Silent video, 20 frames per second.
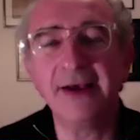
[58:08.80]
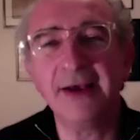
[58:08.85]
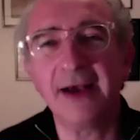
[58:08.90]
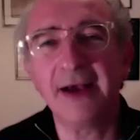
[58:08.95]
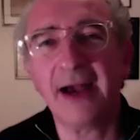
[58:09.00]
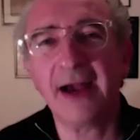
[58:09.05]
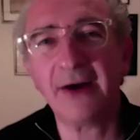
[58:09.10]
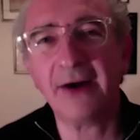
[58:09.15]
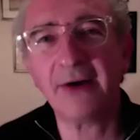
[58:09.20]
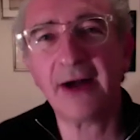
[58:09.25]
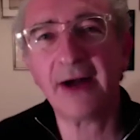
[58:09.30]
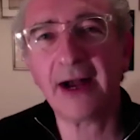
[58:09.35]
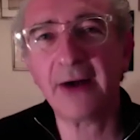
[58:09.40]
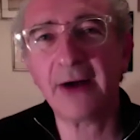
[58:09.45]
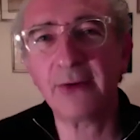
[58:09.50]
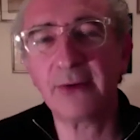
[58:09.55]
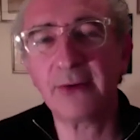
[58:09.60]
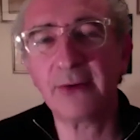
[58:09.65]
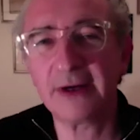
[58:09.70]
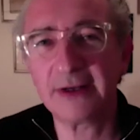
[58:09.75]
how
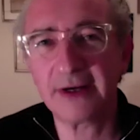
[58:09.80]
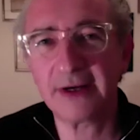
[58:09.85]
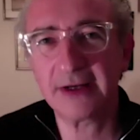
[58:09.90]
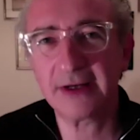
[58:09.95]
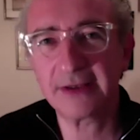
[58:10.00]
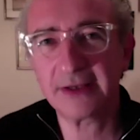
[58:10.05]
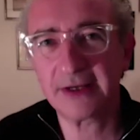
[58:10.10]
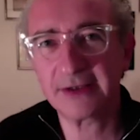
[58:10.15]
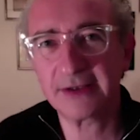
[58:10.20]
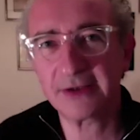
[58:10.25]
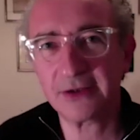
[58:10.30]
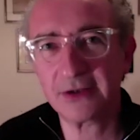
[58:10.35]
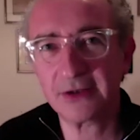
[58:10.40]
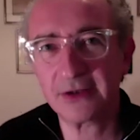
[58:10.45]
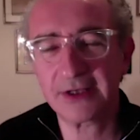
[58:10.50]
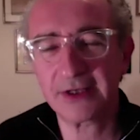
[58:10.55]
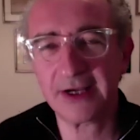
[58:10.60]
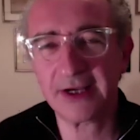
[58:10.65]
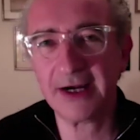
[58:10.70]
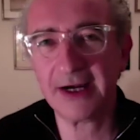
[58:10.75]
how a, a dog
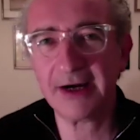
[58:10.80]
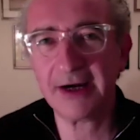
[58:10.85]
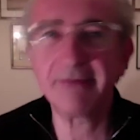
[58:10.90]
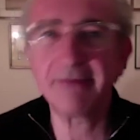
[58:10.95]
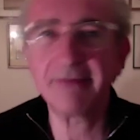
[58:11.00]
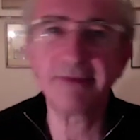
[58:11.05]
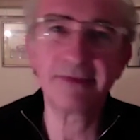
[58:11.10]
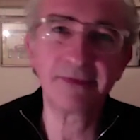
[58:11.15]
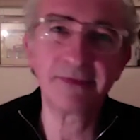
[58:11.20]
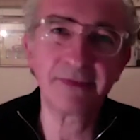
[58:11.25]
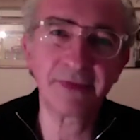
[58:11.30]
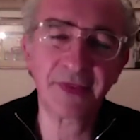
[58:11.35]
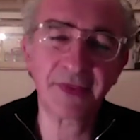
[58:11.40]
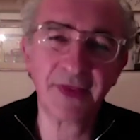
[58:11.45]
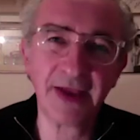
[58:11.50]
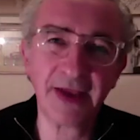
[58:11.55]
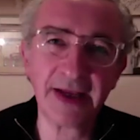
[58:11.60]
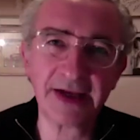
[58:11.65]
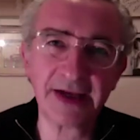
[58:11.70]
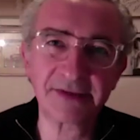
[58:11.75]
um,
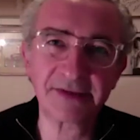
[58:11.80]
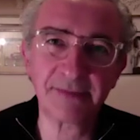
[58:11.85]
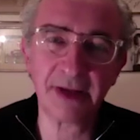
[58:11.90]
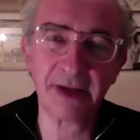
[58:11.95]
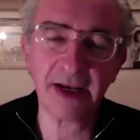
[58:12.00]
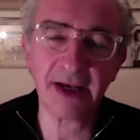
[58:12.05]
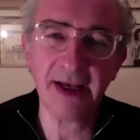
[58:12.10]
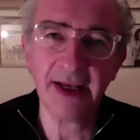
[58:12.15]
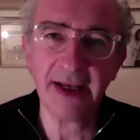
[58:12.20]
thinks, but.